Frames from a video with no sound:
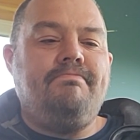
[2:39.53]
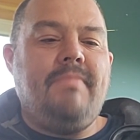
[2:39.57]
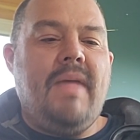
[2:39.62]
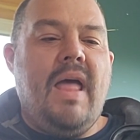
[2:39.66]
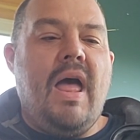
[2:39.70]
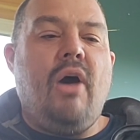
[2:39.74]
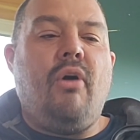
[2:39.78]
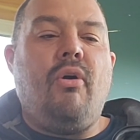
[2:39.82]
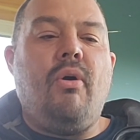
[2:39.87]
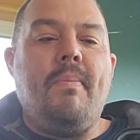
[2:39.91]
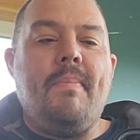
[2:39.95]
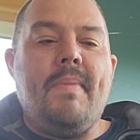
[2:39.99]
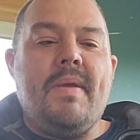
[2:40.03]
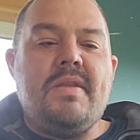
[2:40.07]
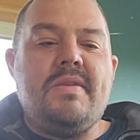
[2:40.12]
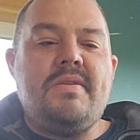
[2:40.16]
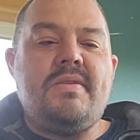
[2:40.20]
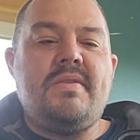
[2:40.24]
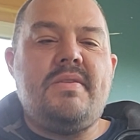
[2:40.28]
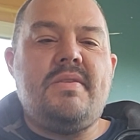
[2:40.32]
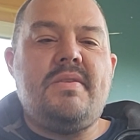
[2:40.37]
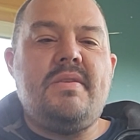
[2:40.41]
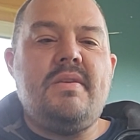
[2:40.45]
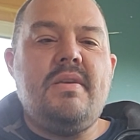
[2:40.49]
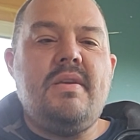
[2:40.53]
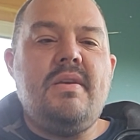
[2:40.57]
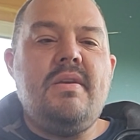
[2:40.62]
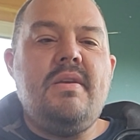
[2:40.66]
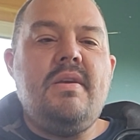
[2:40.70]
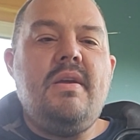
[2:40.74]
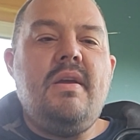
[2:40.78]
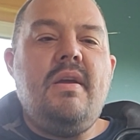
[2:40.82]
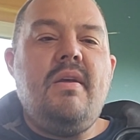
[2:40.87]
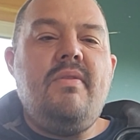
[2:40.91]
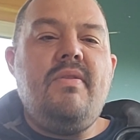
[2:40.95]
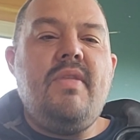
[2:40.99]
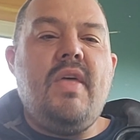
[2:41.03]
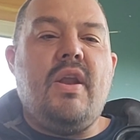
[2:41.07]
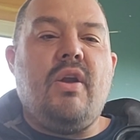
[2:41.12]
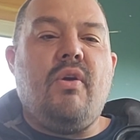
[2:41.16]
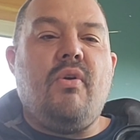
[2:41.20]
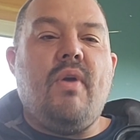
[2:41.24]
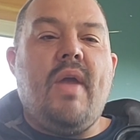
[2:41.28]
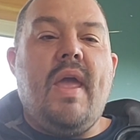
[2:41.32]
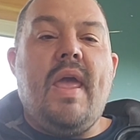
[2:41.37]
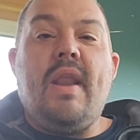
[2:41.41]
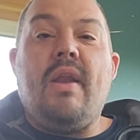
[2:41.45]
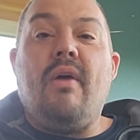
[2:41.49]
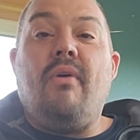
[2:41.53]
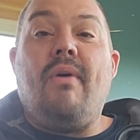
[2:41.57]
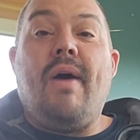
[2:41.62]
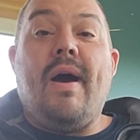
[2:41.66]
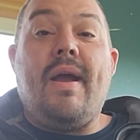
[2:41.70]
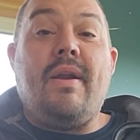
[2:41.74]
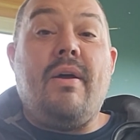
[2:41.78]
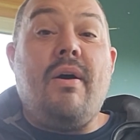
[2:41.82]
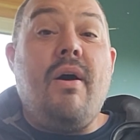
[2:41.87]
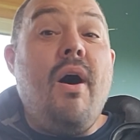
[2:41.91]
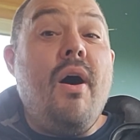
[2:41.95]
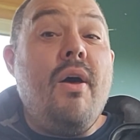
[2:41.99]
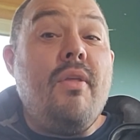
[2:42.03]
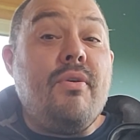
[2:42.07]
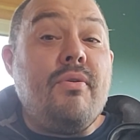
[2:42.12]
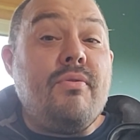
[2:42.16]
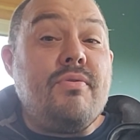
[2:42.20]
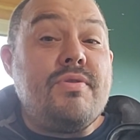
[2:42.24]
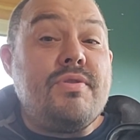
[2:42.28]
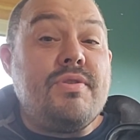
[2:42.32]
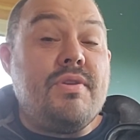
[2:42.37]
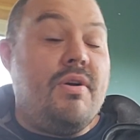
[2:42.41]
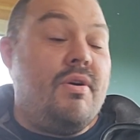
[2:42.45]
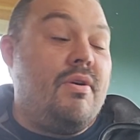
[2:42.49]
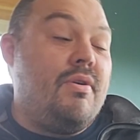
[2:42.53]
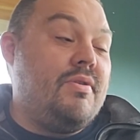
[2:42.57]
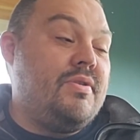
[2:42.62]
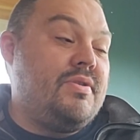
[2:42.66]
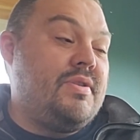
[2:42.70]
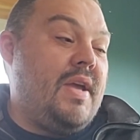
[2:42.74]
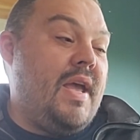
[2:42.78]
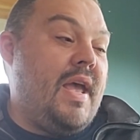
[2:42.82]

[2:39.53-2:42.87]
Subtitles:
elements that are in a lot of other songs.